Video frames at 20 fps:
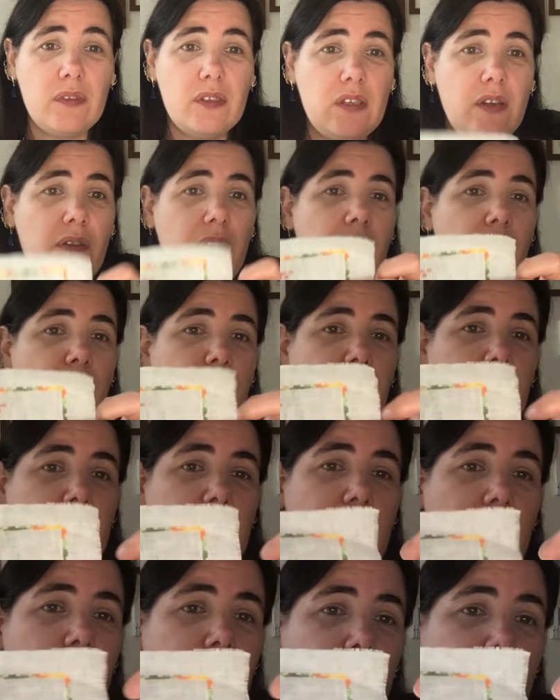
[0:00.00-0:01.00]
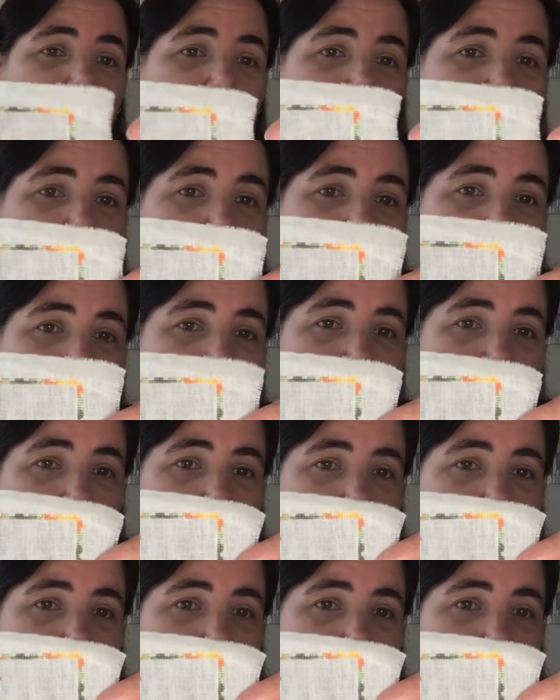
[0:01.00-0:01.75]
So that'll fit in. But that's where I'm at.